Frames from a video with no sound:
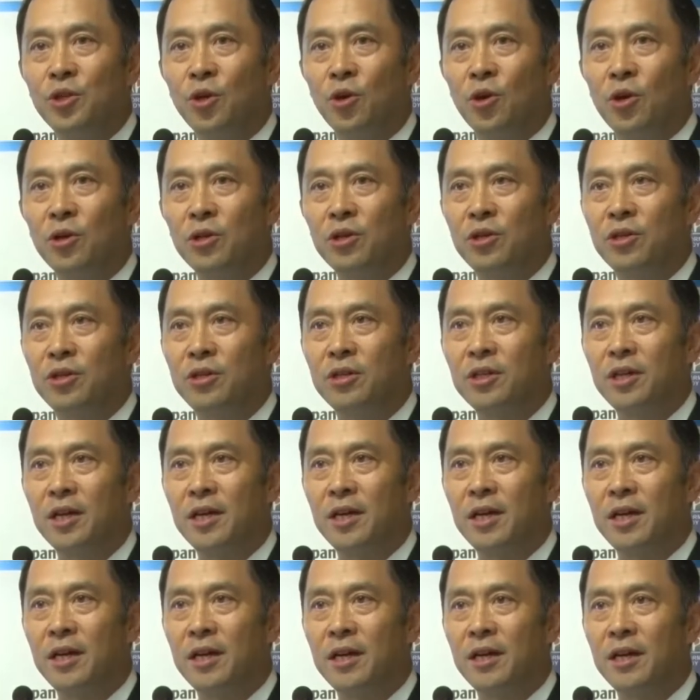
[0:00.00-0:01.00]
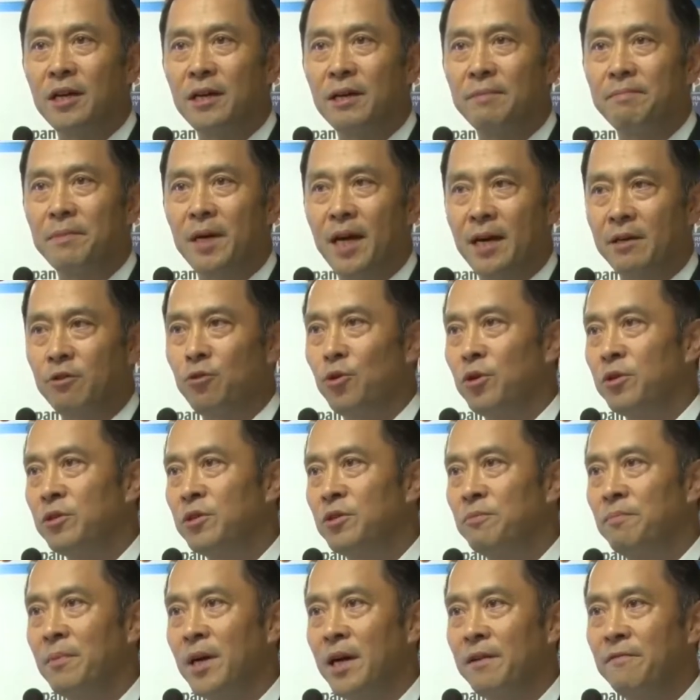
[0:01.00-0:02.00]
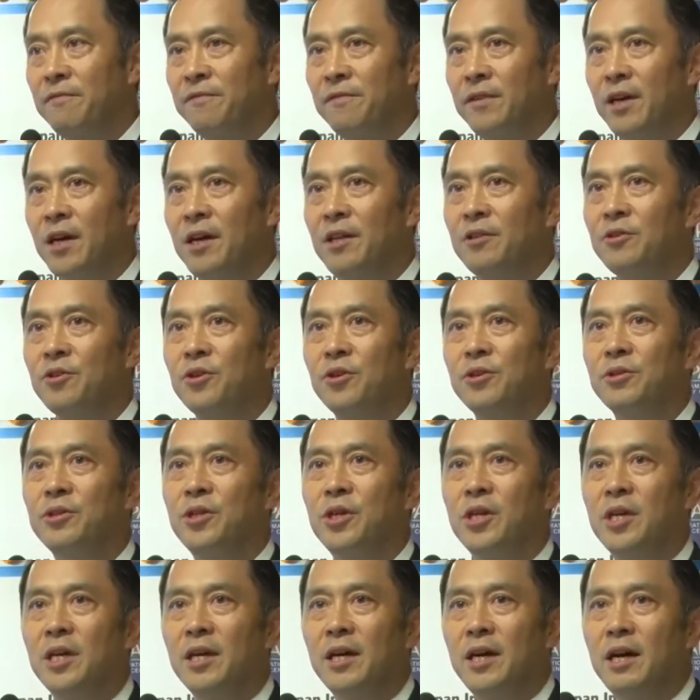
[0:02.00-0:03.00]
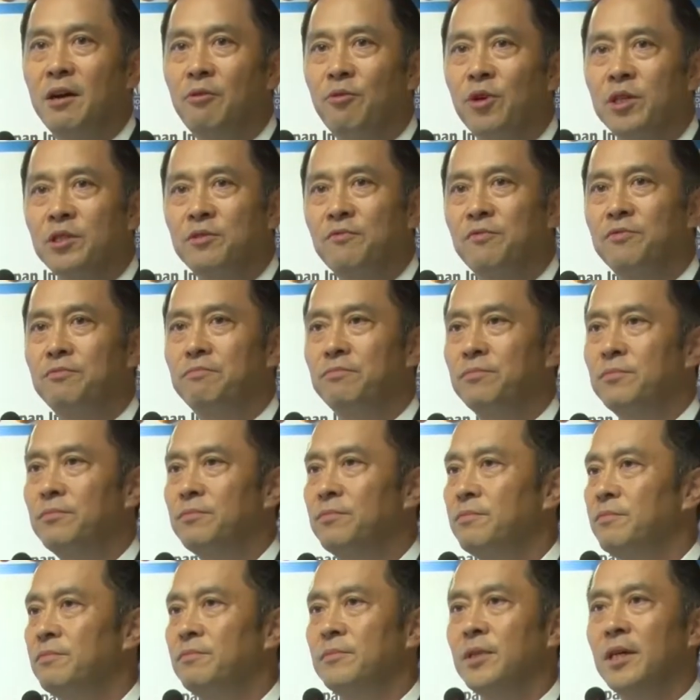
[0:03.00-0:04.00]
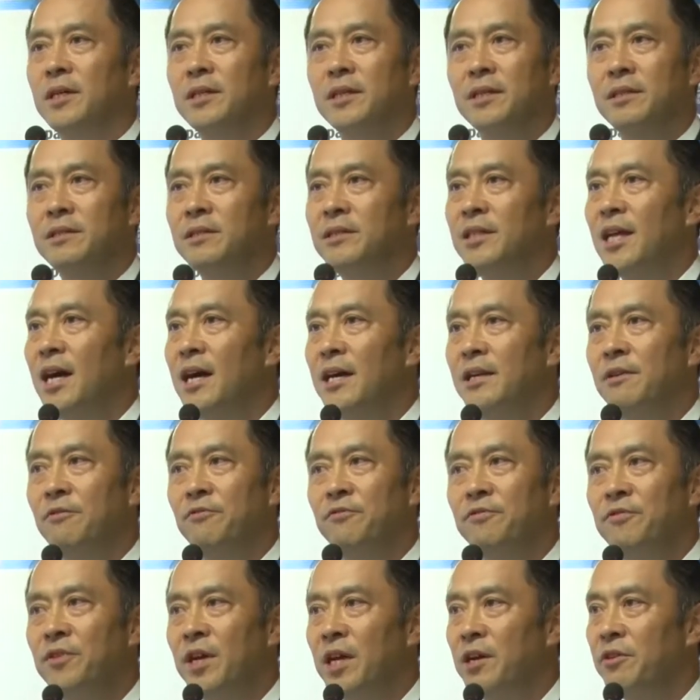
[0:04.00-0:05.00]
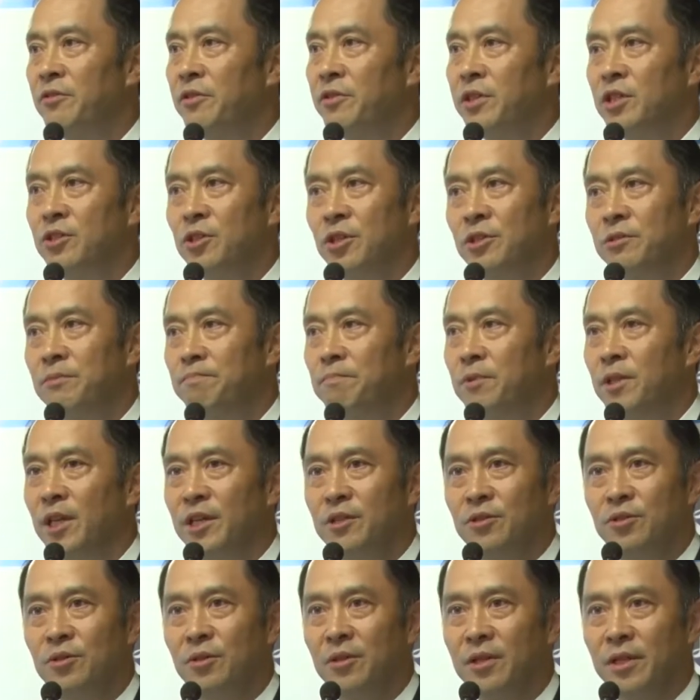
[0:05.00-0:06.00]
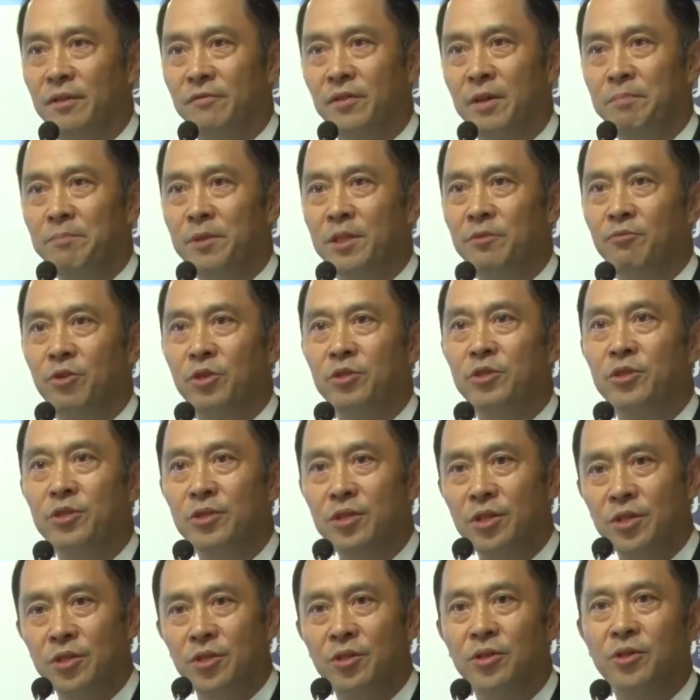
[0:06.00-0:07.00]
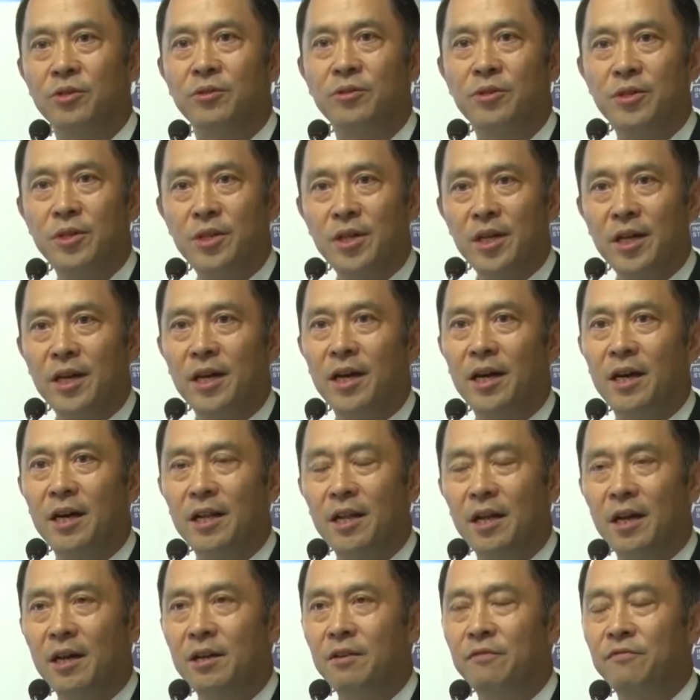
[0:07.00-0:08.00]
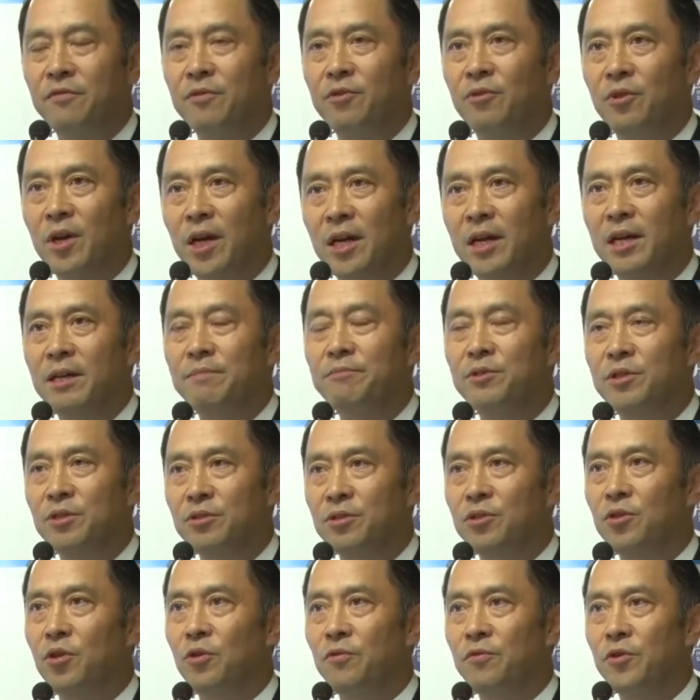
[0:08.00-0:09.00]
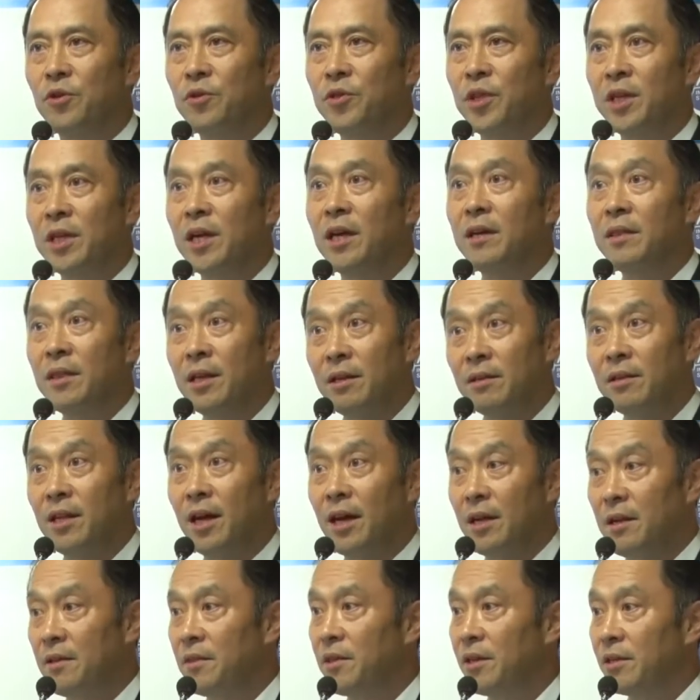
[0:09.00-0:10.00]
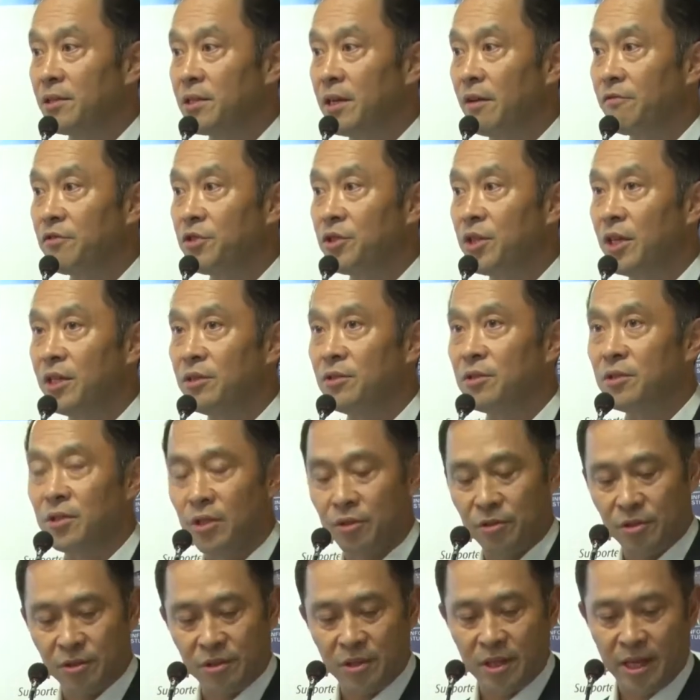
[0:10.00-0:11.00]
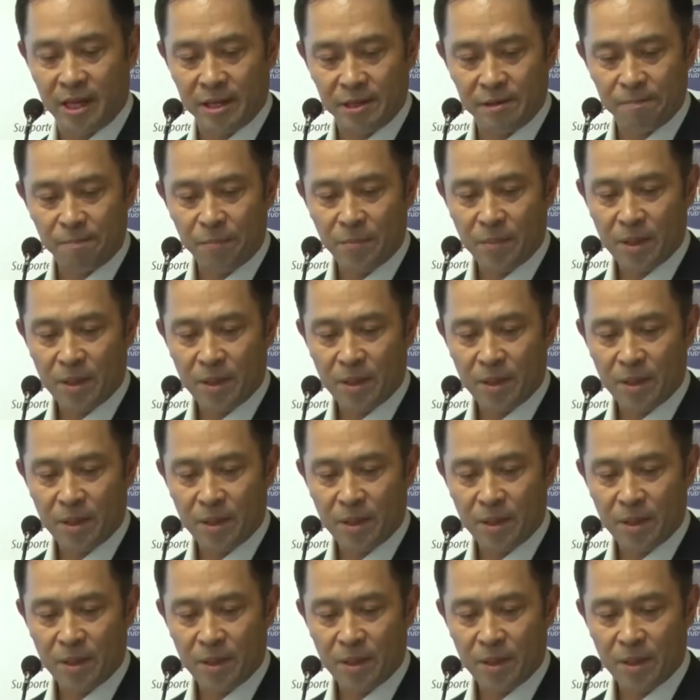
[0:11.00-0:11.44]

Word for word: York, uh, according to my father, uh, was mm, uh, not a very good place to live. I mean, it was still a lot of crimes and so forth. And I think a lot of things have changed since then.